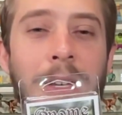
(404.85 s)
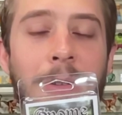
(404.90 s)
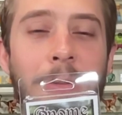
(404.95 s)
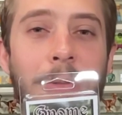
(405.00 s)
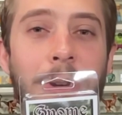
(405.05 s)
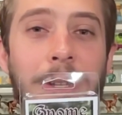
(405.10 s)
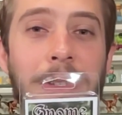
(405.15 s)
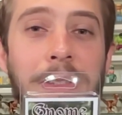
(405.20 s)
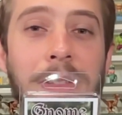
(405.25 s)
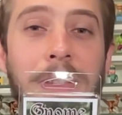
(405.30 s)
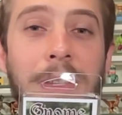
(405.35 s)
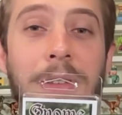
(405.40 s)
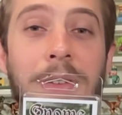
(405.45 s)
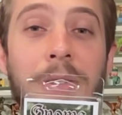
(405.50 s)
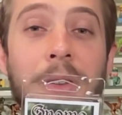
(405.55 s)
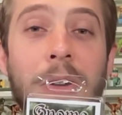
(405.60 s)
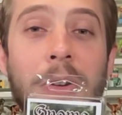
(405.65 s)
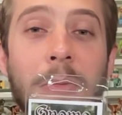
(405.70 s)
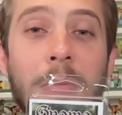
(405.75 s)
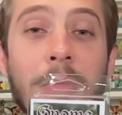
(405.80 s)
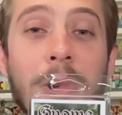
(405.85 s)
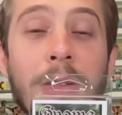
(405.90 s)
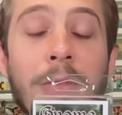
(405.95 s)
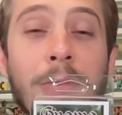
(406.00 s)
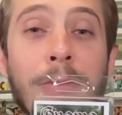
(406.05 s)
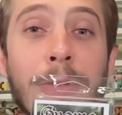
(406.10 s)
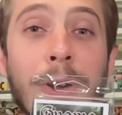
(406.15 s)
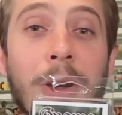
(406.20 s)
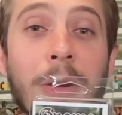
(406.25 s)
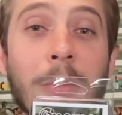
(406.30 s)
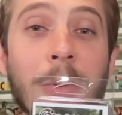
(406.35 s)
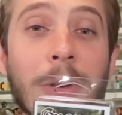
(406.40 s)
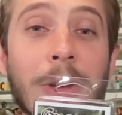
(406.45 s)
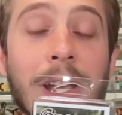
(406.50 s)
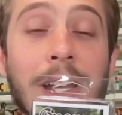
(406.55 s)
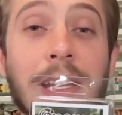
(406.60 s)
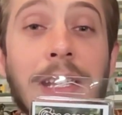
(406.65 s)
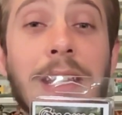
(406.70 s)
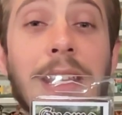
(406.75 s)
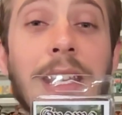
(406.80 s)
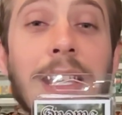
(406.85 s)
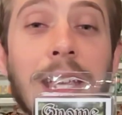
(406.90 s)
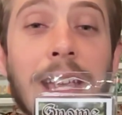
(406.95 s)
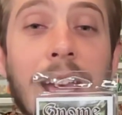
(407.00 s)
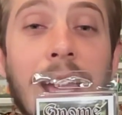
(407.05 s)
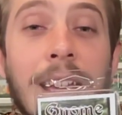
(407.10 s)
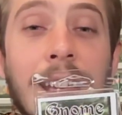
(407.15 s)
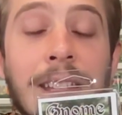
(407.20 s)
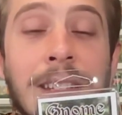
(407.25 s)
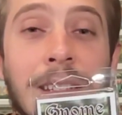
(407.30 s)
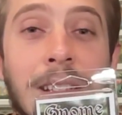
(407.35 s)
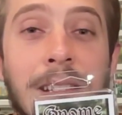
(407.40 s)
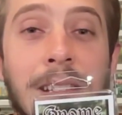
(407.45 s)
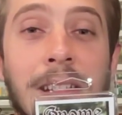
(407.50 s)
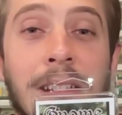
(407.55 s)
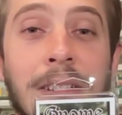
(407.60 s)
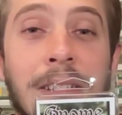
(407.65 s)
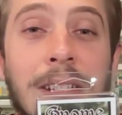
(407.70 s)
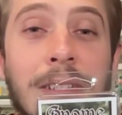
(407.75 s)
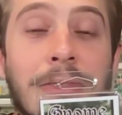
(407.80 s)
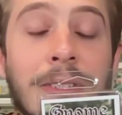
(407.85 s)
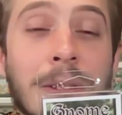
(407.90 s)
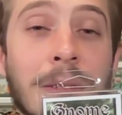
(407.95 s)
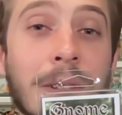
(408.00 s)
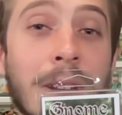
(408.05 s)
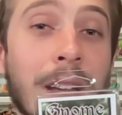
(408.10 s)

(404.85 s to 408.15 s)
was the Gnome Farmer, and he is a little different,